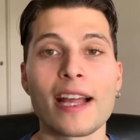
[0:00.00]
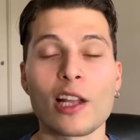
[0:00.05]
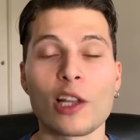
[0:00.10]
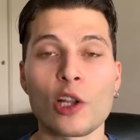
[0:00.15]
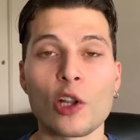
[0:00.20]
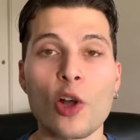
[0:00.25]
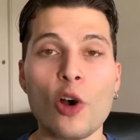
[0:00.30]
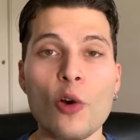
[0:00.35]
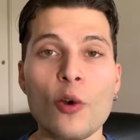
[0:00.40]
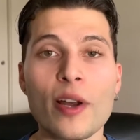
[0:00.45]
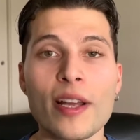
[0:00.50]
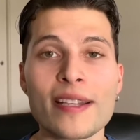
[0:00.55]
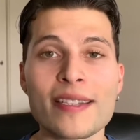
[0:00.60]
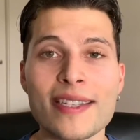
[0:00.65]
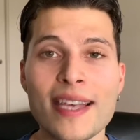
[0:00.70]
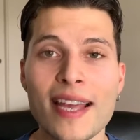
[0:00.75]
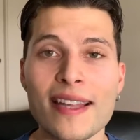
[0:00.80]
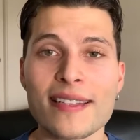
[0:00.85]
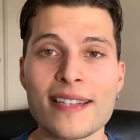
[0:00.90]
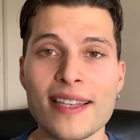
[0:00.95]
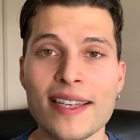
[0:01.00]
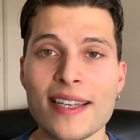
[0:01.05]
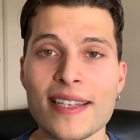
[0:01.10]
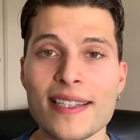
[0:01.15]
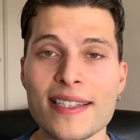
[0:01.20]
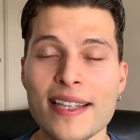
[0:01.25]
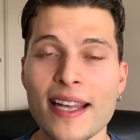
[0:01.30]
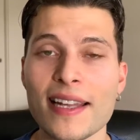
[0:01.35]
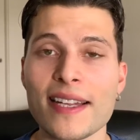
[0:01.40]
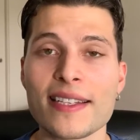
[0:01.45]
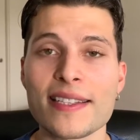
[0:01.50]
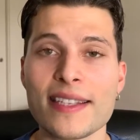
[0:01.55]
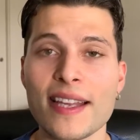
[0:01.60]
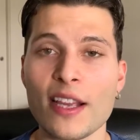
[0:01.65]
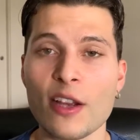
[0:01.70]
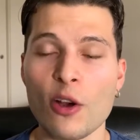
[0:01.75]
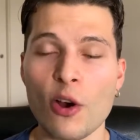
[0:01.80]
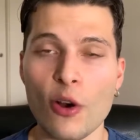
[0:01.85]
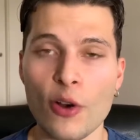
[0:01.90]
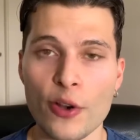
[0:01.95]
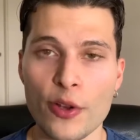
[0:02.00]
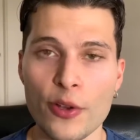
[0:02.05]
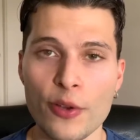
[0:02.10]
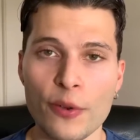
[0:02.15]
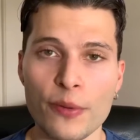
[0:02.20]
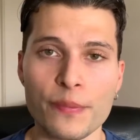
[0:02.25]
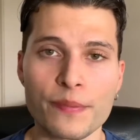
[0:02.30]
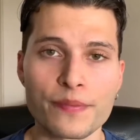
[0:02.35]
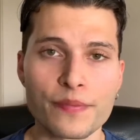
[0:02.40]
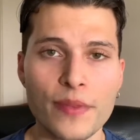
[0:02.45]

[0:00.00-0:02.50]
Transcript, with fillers: Low intensity steady state cardio.